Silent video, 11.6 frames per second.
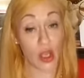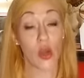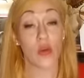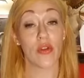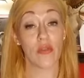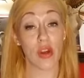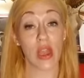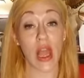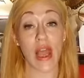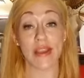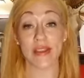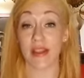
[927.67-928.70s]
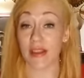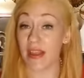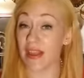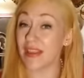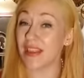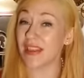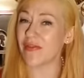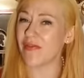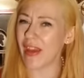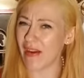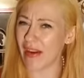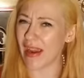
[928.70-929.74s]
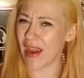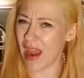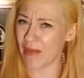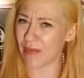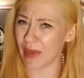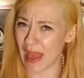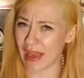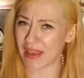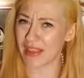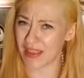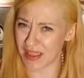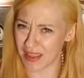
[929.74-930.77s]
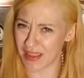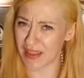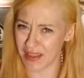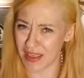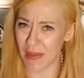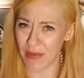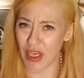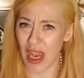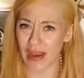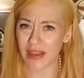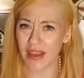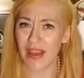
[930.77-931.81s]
we realize that this is a very complex subject.